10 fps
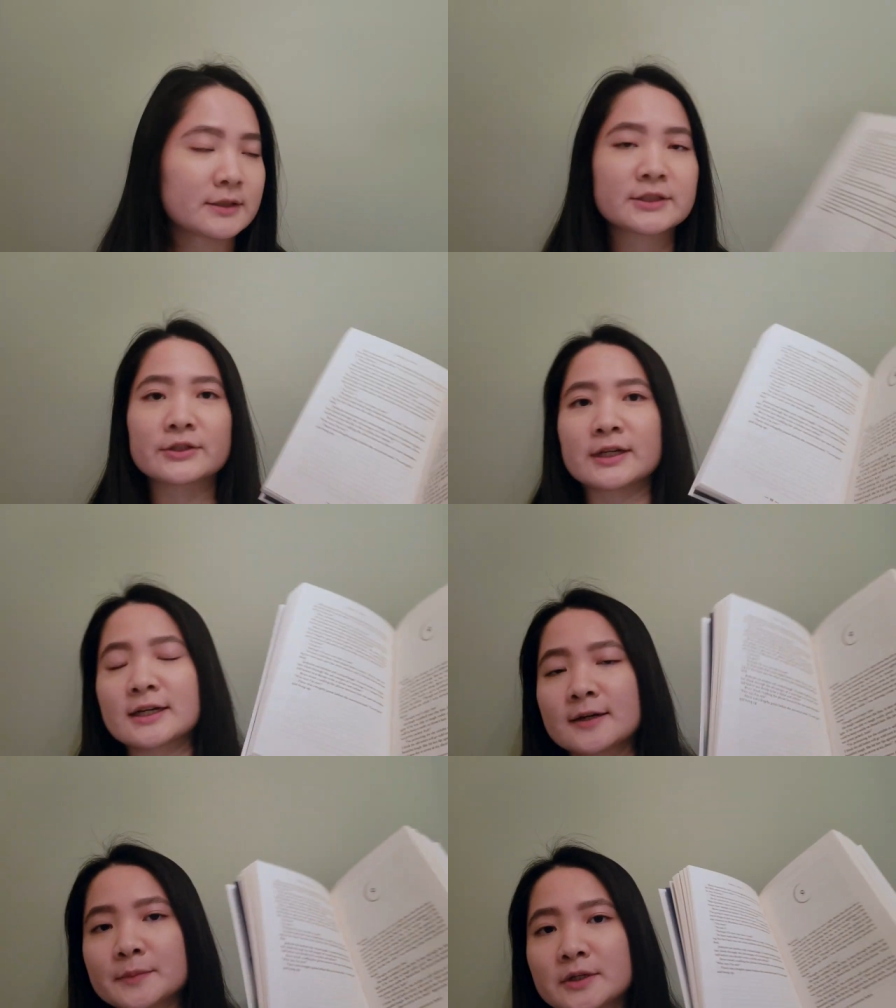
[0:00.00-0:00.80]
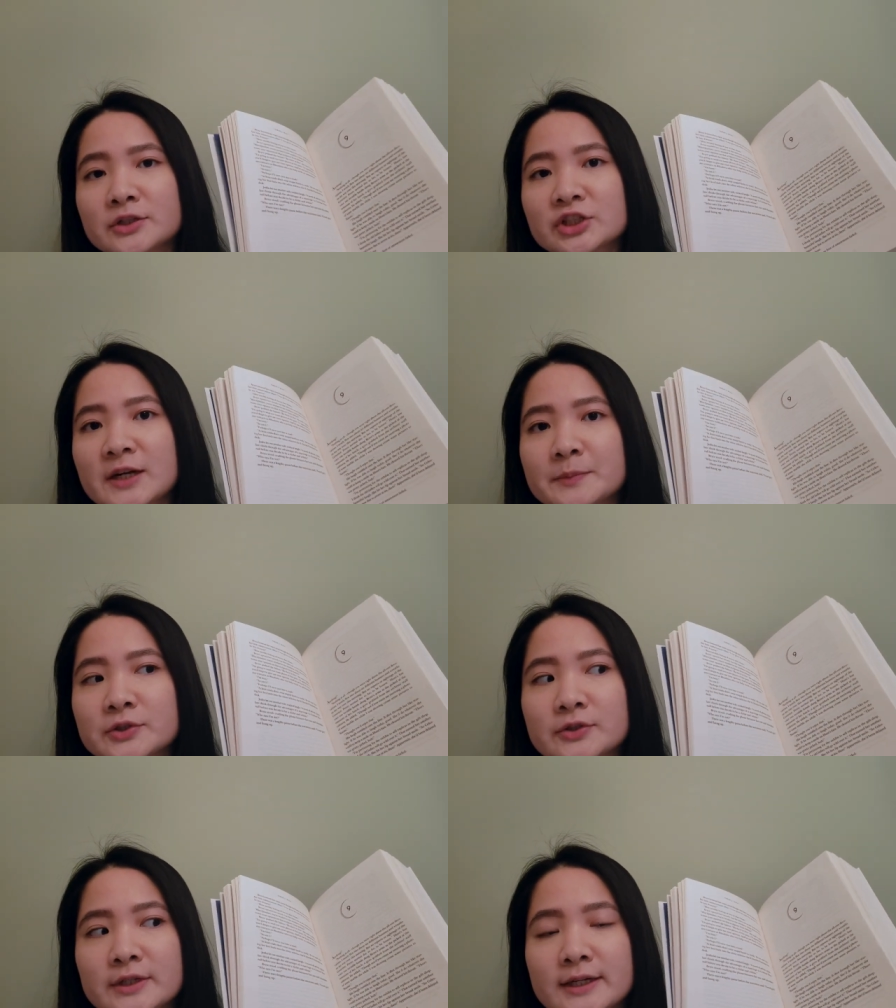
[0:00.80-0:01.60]
so yeah, I'm on
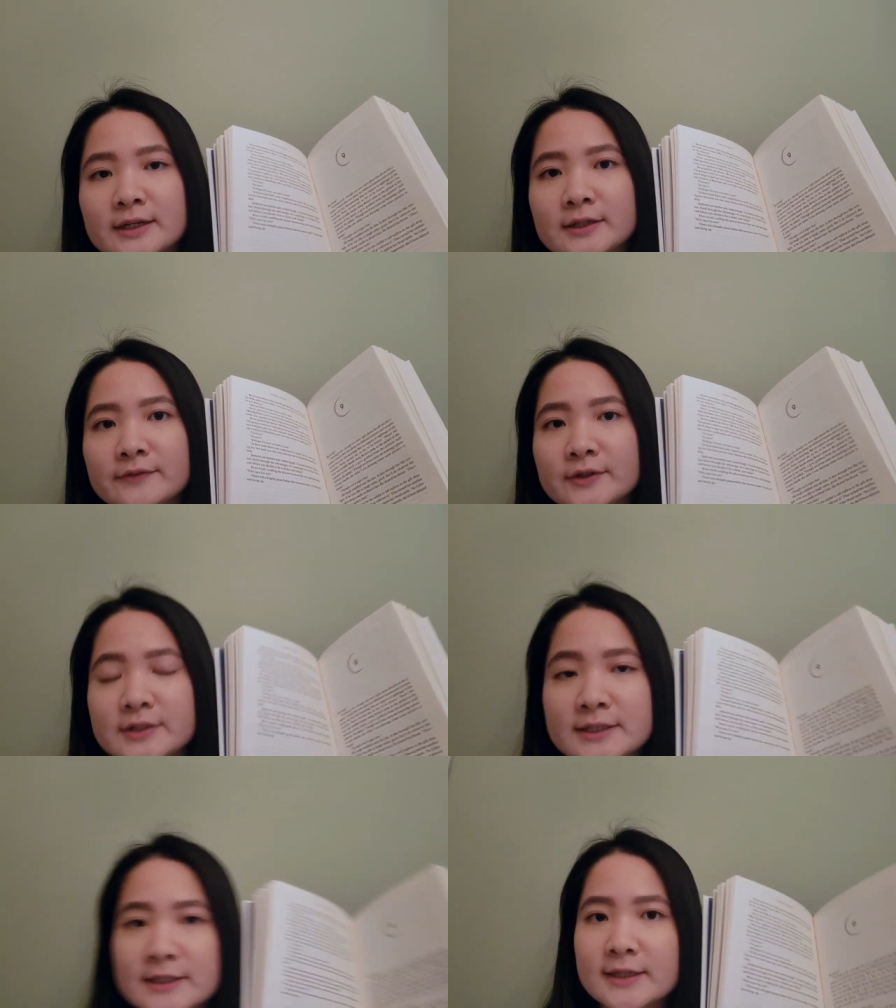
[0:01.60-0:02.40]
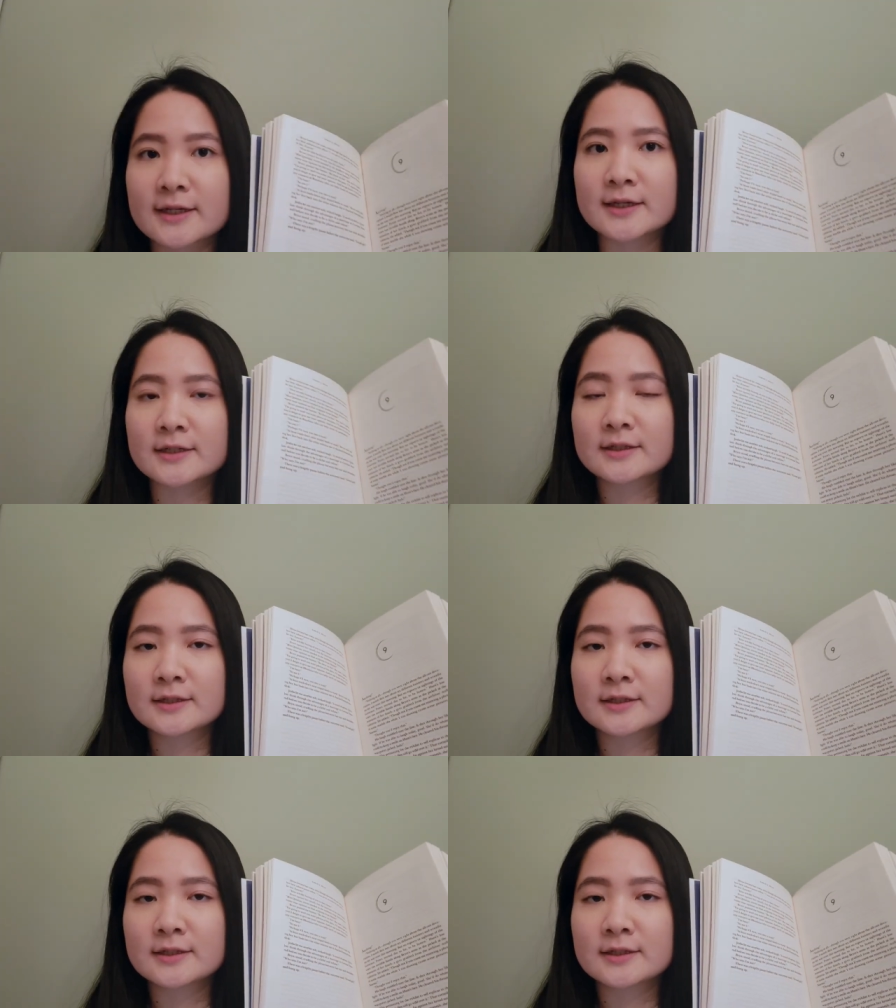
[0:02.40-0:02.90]
chapter 9 if you could see that.